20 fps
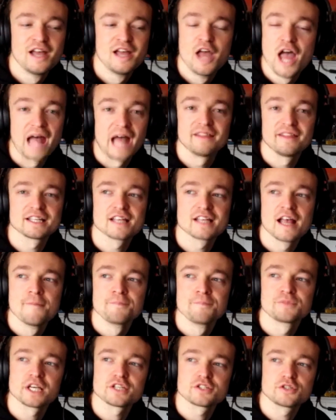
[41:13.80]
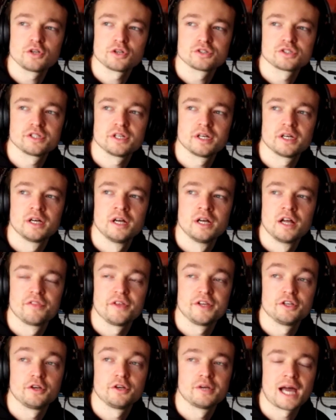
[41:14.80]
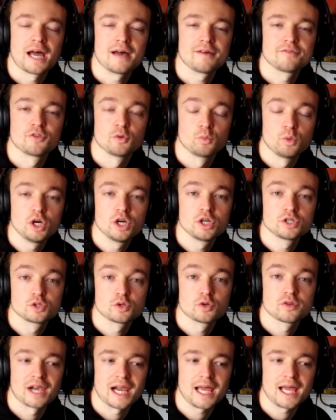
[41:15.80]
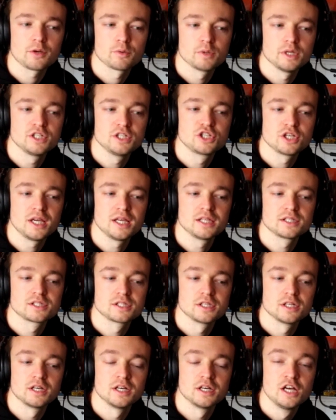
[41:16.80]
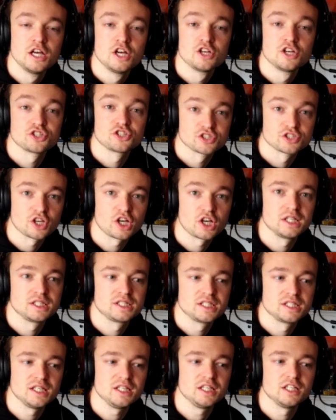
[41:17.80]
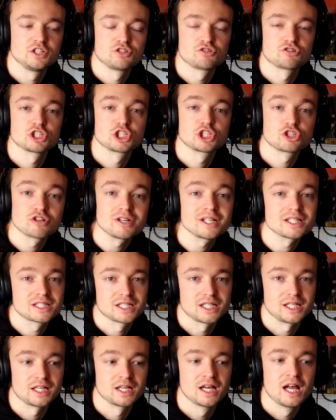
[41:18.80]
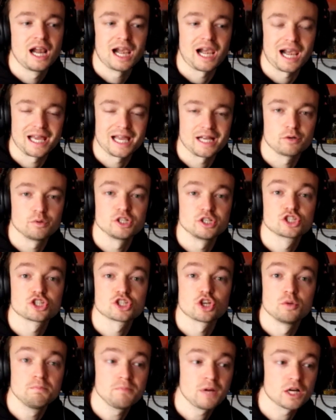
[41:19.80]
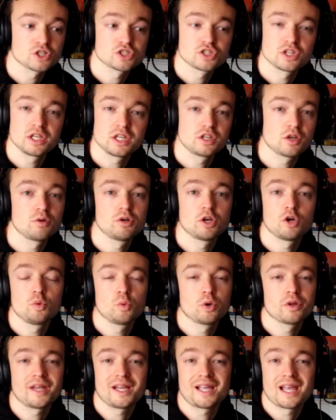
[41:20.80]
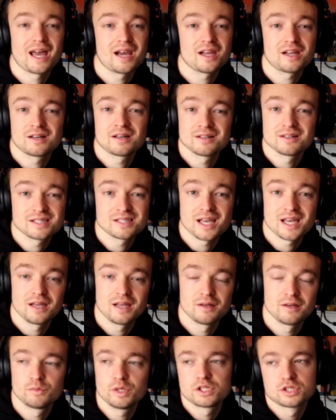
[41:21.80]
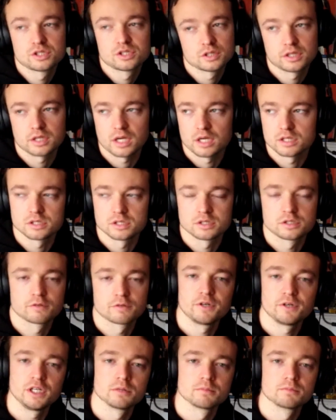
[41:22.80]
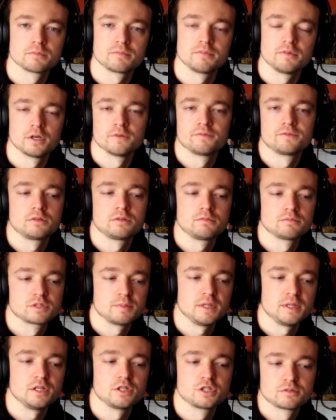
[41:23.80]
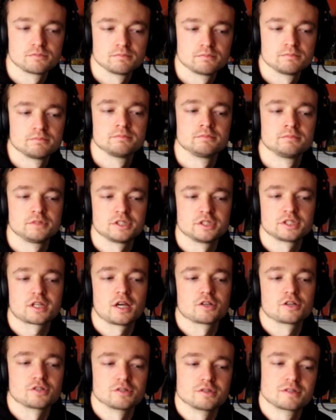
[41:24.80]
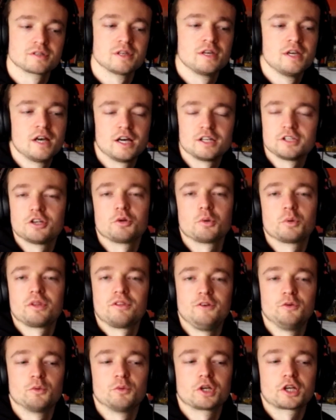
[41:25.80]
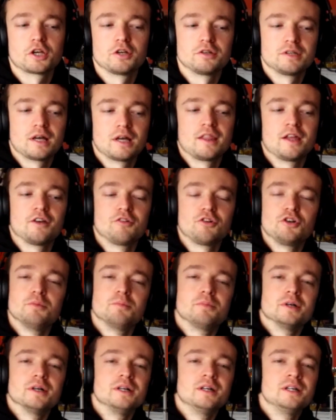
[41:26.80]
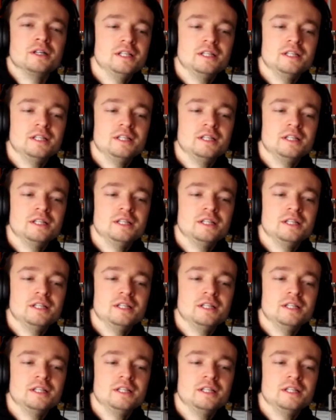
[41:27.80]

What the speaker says: And that's not a they don't have the words or the language, it's the society is restricting language so much they don't know what they can and can't say, which gets into freedom of speech discussions. I don't know if you want to go down that route, but